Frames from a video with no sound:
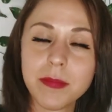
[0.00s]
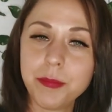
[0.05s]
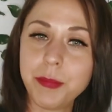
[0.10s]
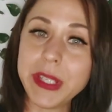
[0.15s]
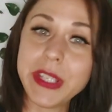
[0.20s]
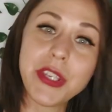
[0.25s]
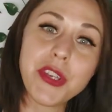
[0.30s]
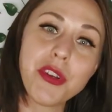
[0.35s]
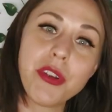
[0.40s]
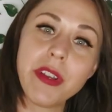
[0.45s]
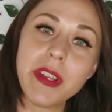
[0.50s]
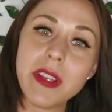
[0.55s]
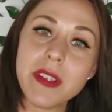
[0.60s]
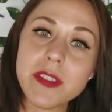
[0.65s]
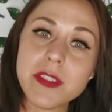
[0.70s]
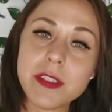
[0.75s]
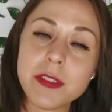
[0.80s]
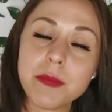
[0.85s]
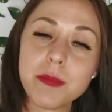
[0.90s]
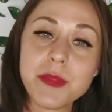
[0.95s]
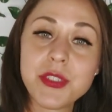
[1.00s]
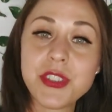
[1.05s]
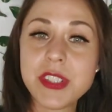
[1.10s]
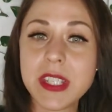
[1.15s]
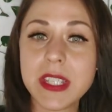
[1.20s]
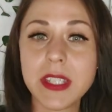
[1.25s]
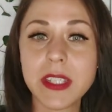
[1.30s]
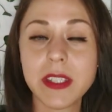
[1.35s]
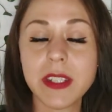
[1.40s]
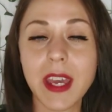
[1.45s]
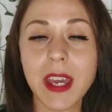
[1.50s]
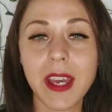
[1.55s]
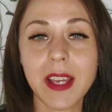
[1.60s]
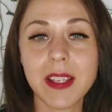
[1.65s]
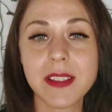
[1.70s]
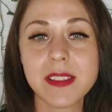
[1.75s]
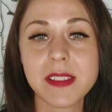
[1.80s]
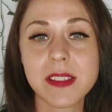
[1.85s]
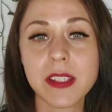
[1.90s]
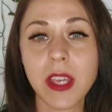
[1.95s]
Be curious. See it
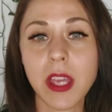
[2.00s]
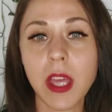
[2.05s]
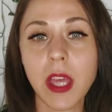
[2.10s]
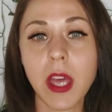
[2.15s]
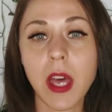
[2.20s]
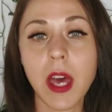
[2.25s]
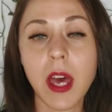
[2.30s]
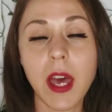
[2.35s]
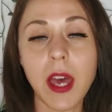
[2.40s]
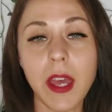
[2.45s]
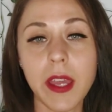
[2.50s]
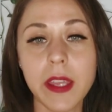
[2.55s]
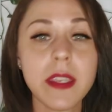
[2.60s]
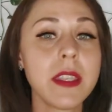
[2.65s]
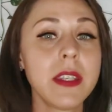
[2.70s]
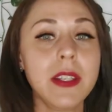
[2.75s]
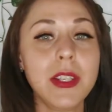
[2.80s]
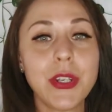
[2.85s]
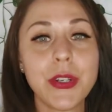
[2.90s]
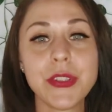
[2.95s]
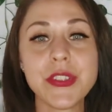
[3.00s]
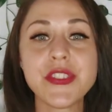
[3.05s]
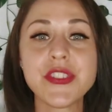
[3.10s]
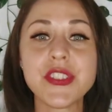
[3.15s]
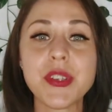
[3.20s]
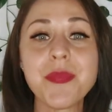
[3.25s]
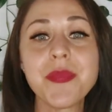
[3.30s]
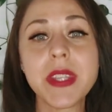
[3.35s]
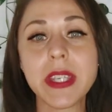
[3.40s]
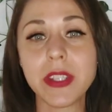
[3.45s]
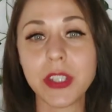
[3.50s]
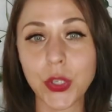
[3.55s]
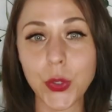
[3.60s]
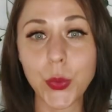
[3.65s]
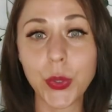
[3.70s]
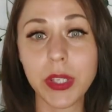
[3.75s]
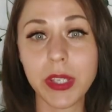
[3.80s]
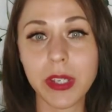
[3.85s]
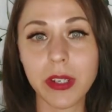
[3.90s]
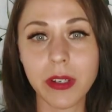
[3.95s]
as, I can learn something
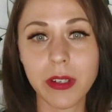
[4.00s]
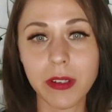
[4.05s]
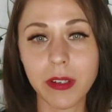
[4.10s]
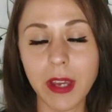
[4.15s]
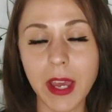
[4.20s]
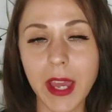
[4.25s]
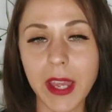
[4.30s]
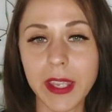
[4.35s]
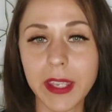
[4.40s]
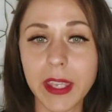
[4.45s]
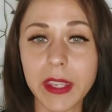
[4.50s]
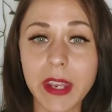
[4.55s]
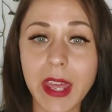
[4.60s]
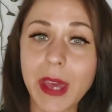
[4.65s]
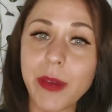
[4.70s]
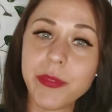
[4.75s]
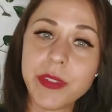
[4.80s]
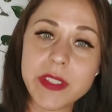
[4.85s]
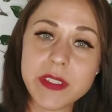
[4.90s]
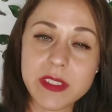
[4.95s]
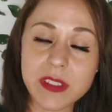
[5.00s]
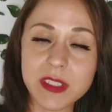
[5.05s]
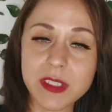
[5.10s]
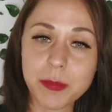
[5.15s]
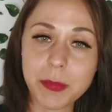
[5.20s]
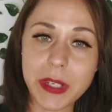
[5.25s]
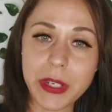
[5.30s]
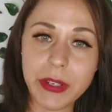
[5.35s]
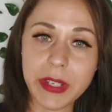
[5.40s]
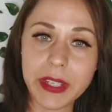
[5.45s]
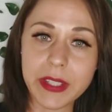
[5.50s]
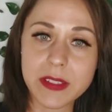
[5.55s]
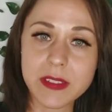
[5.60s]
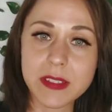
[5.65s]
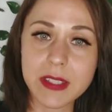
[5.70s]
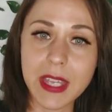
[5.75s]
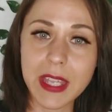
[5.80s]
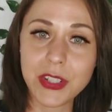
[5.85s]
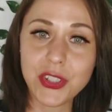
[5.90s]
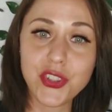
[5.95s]
new here. I can have this
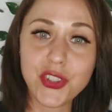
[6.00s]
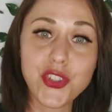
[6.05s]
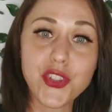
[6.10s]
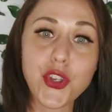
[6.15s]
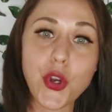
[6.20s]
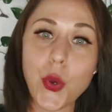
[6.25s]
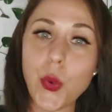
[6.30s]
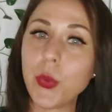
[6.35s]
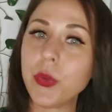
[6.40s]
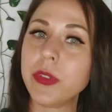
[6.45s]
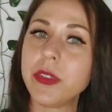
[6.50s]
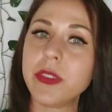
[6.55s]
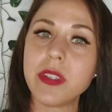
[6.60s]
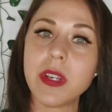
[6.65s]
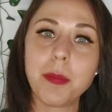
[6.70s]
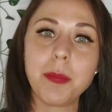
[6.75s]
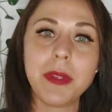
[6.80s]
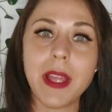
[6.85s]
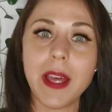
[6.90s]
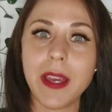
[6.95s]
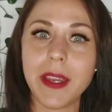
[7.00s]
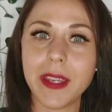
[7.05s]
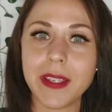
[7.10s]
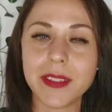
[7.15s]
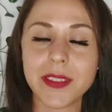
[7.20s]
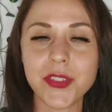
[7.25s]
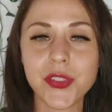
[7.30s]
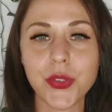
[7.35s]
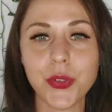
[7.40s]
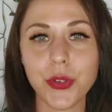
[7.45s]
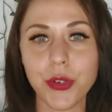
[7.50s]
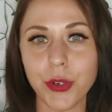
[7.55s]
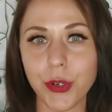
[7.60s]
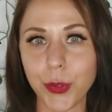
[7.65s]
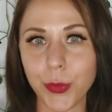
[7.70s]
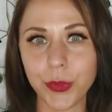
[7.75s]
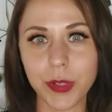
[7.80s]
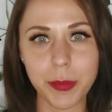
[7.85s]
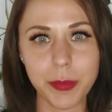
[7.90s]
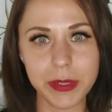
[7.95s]
experience, and don't apply it to your
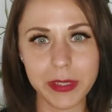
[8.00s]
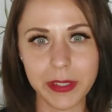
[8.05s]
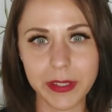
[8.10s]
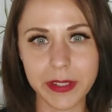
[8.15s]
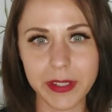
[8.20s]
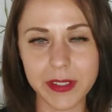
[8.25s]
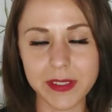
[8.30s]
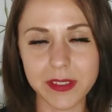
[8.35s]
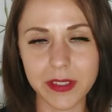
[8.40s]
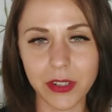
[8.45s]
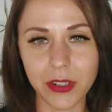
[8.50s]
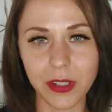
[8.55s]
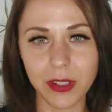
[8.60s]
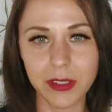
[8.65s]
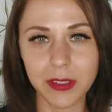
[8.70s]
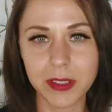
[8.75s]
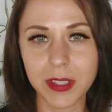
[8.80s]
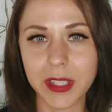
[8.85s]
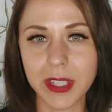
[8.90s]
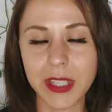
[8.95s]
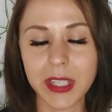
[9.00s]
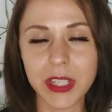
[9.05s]
own abilities at all.